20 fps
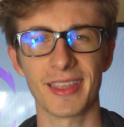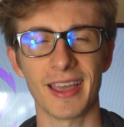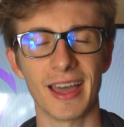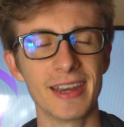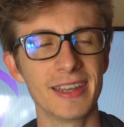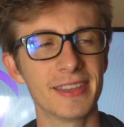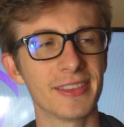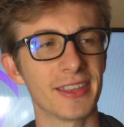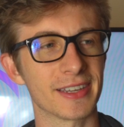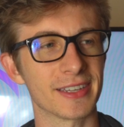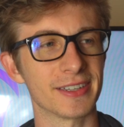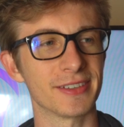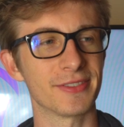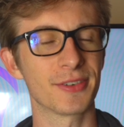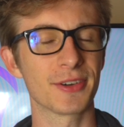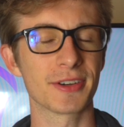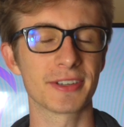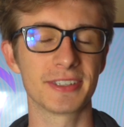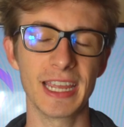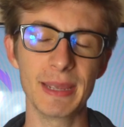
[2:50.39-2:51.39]
i need like a
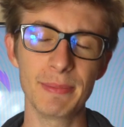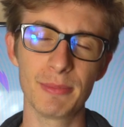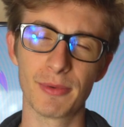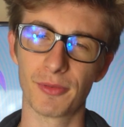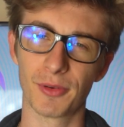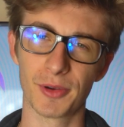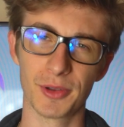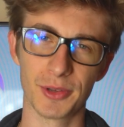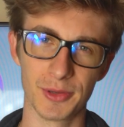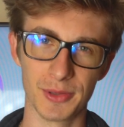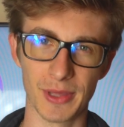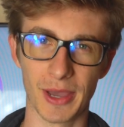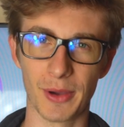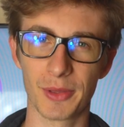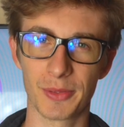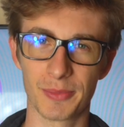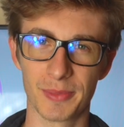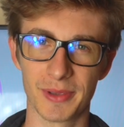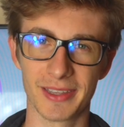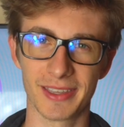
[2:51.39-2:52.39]
first date before you do that
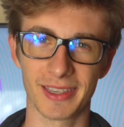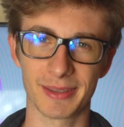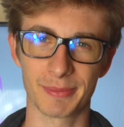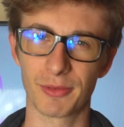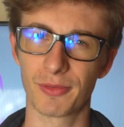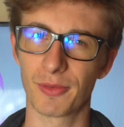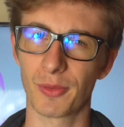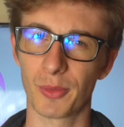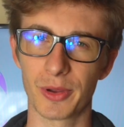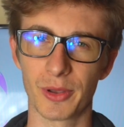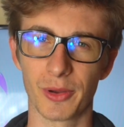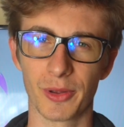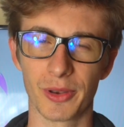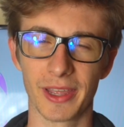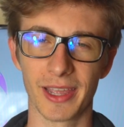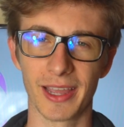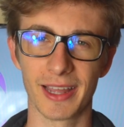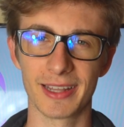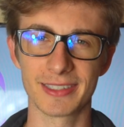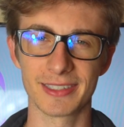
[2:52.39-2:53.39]
with me like before we hold
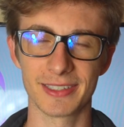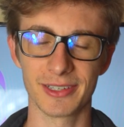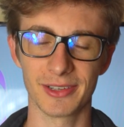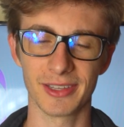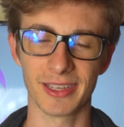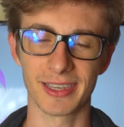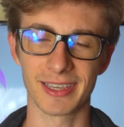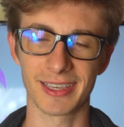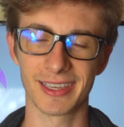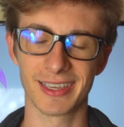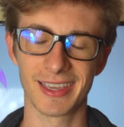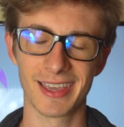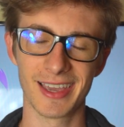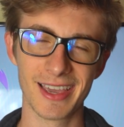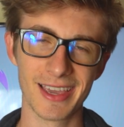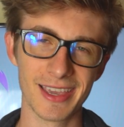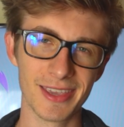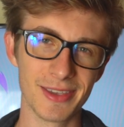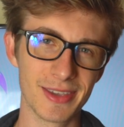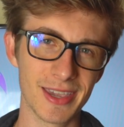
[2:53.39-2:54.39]
hands you know like
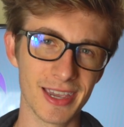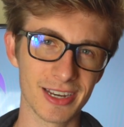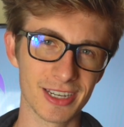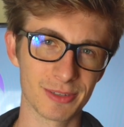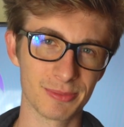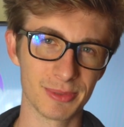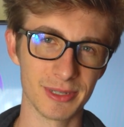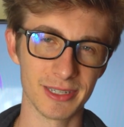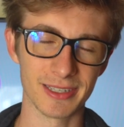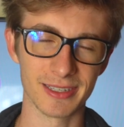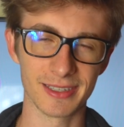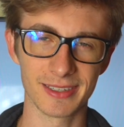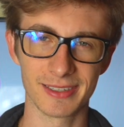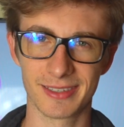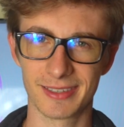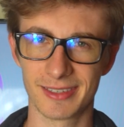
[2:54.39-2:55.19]
you can't just be